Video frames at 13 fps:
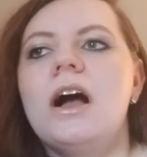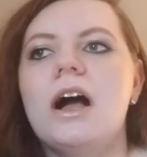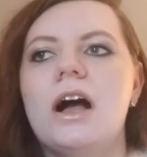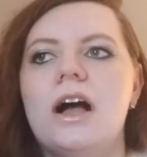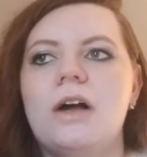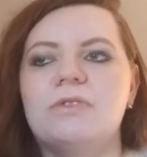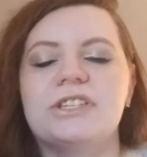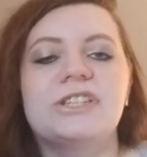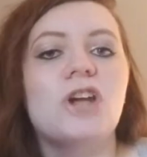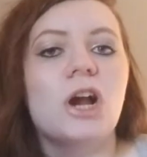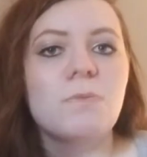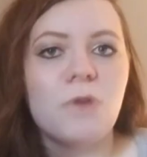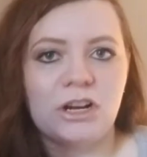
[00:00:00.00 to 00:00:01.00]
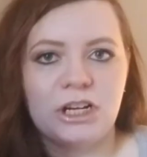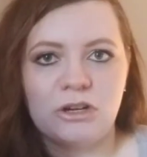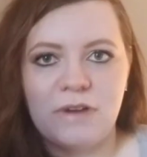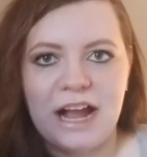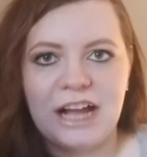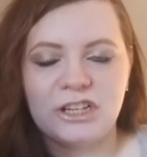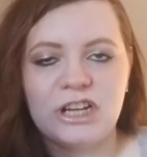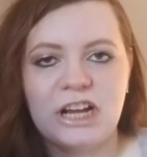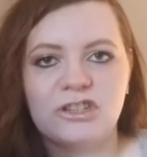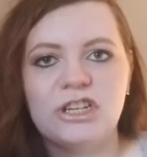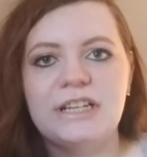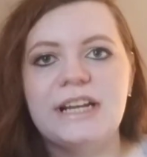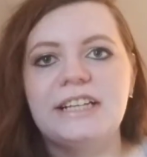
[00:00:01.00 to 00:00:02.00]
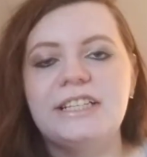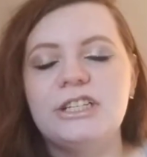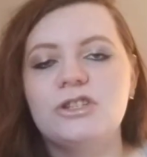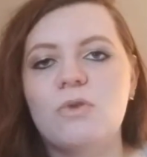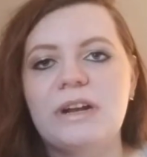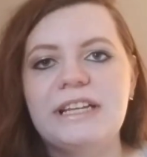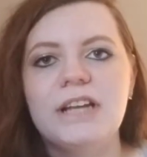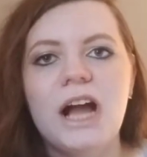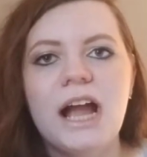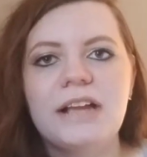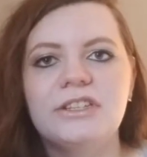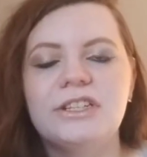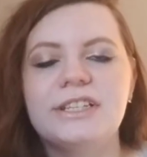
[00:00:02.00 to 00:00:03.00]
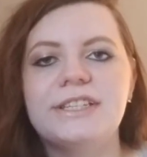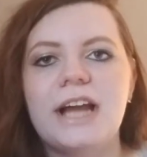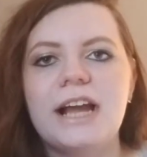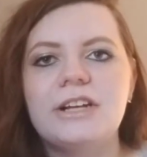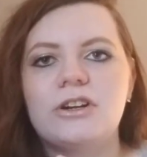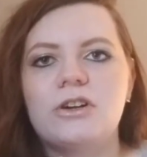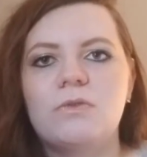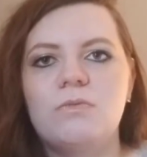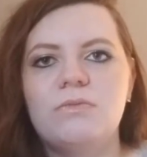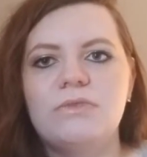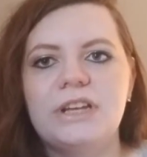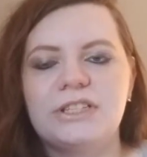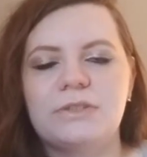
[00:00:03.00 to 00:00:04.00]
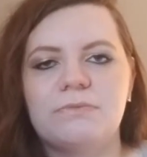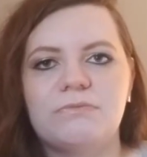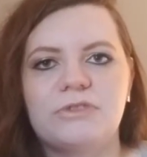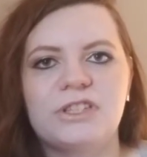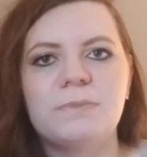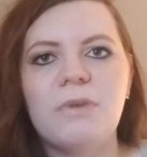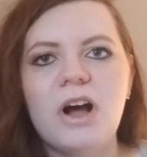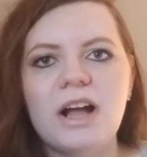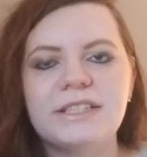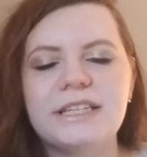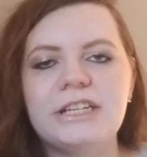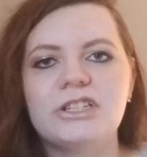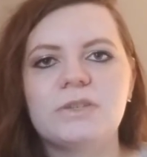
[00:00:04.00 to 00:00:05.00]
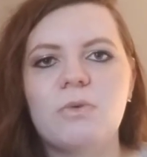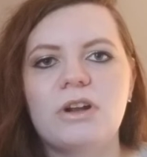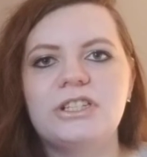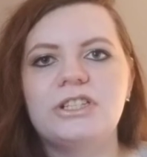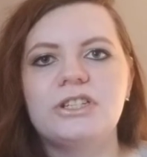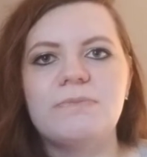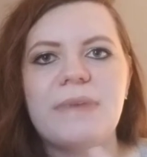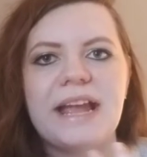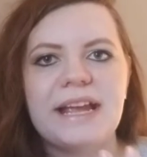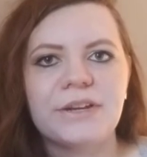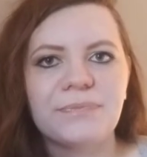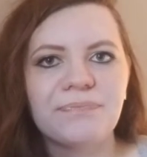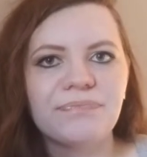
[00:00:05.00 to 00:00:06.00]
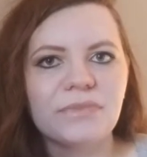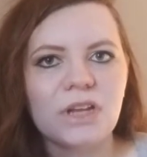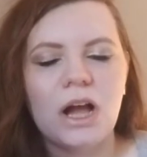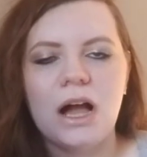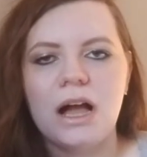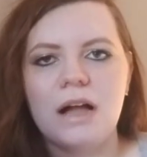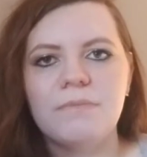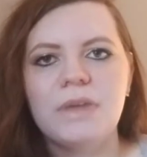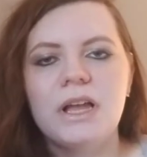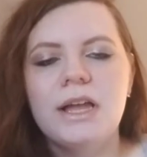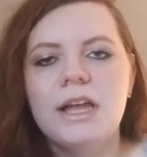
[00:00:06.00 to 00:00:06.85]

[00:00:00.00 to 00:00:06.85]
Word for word: uh, with stock market crash, actually in 1929, the designer, as a response, he just wanted to make, um,